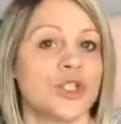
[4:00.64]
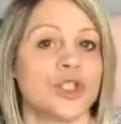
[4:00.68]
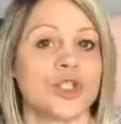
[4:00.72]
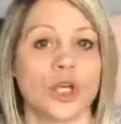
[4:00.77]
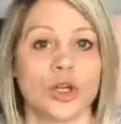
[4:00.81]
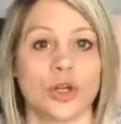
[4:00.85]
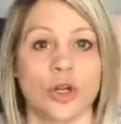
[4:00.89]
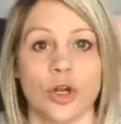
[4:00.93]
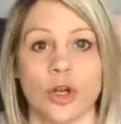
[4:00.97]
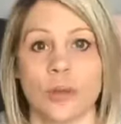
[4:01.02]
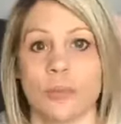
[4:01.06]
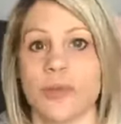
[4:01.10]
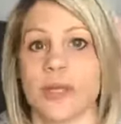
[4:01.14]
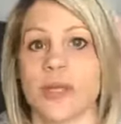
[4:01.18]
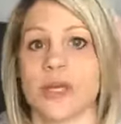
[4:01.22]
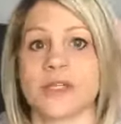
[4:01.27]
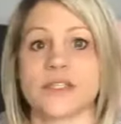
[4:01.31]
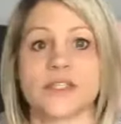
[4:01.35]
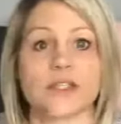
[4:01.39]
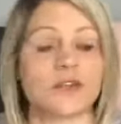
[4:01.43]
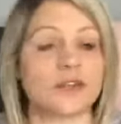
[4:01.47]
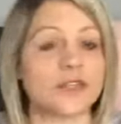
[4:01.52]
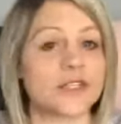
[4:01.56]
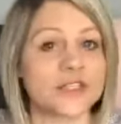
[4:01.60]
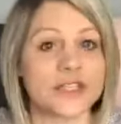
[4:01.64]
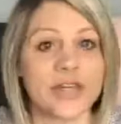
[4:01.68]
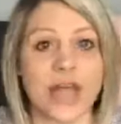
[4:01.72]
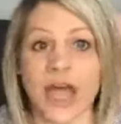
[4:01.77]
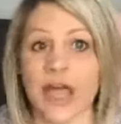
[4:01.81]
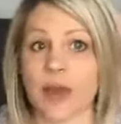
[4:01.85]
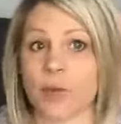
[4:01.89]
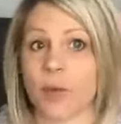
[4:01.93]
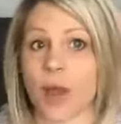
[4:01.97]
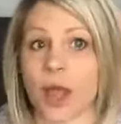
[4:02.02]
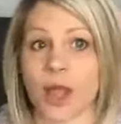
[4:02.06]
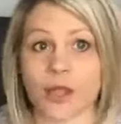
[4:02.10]
and sugar because it'll
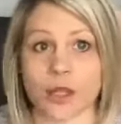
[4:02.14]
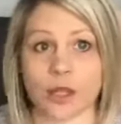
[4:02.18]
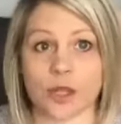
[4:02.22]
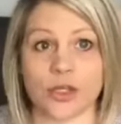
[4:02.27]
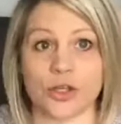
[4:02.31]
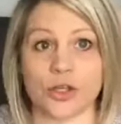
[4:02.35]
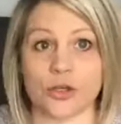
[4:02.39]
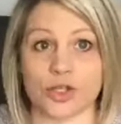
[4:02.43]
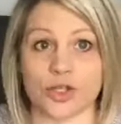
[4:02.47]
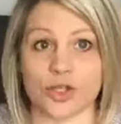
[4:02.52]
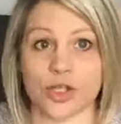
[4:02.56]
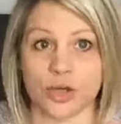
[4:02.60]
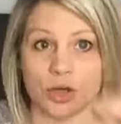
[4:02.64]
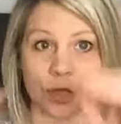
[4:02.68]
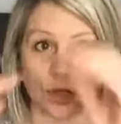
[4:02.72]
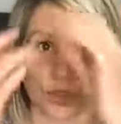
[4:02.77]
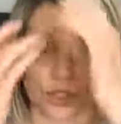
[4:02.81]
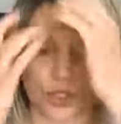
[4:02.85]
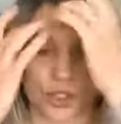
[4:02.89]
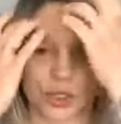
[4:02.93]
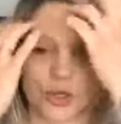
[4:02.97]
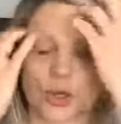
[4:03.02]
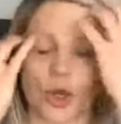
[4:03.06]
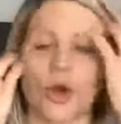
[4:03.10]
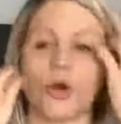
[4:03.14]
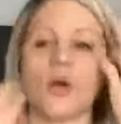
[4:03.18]
skyrocket your sugars,